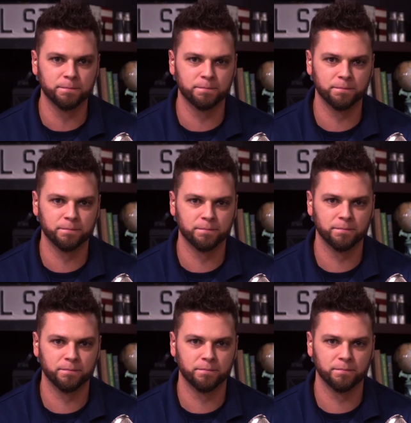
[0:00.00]

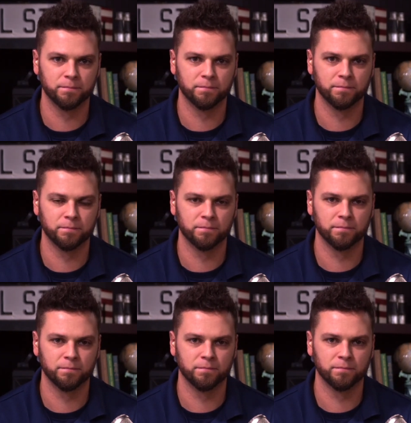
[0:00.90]

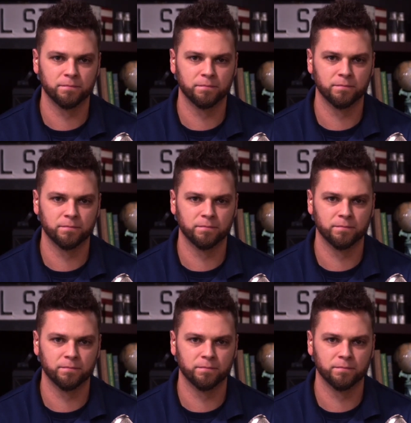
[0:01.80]
Nobody speaks.